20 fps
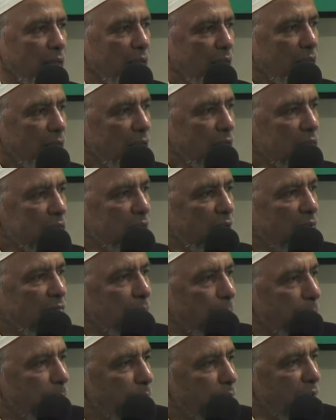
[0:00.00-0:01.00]
is ever
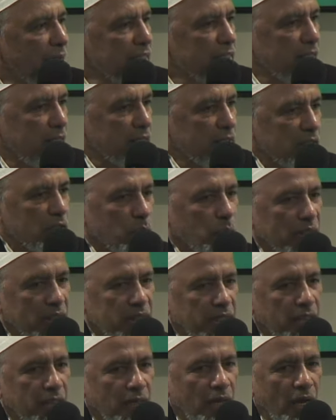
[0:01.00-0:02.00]
present
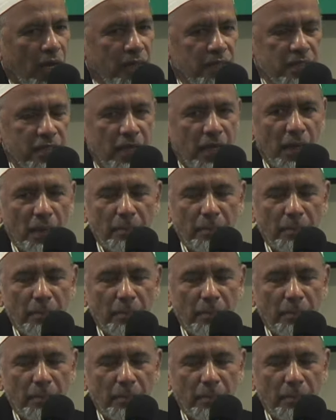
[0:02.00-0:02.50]
within us